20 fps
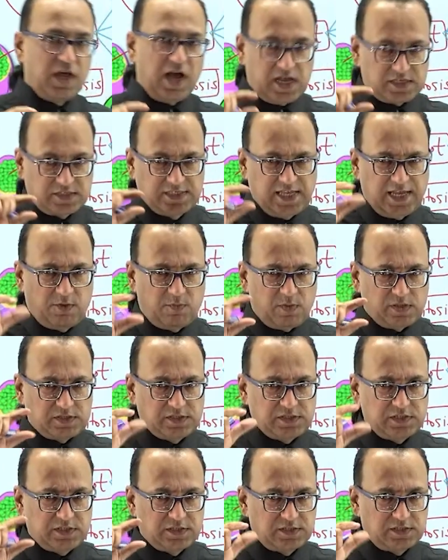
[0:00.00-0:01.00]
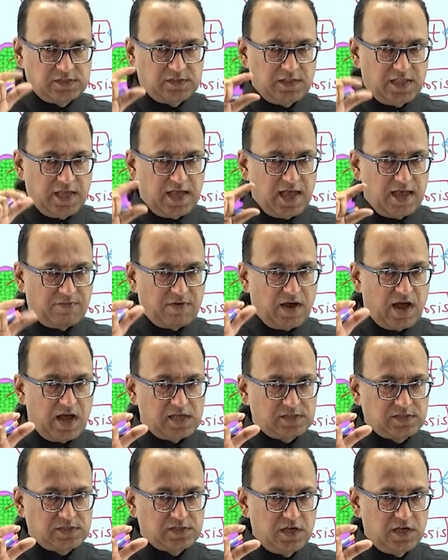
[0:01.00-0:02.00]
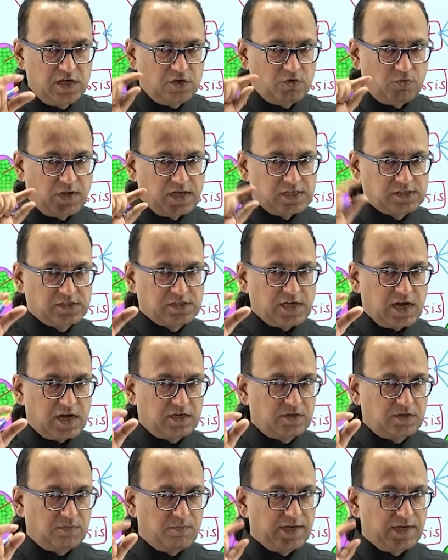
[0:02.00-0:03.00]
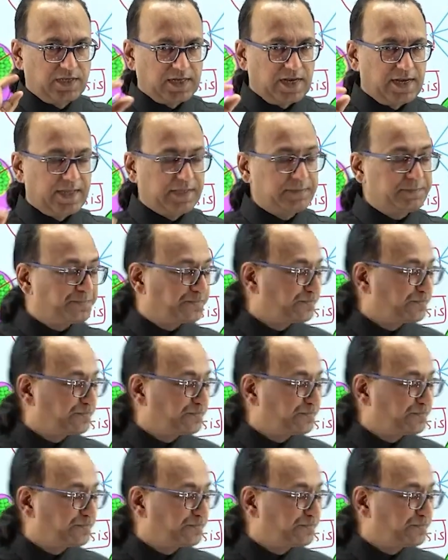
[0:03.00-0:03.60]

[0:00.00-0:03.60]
a sequence they have asked, you can start by telling,